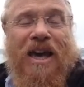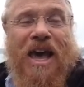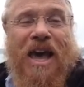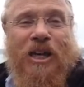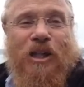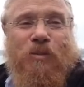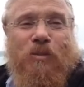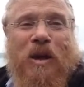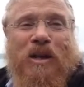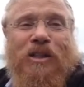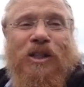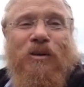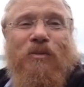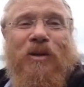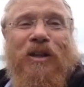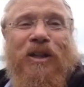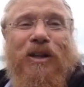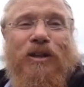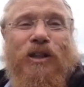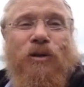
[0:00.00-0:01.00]
especially
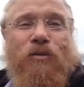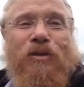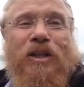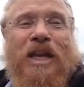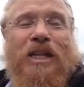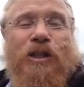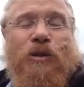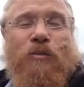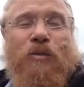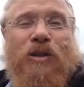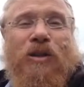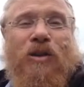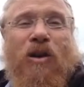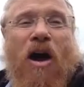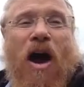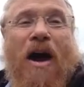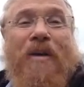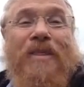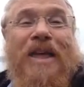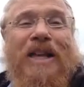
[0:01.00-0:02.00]
when there's a relationship with God.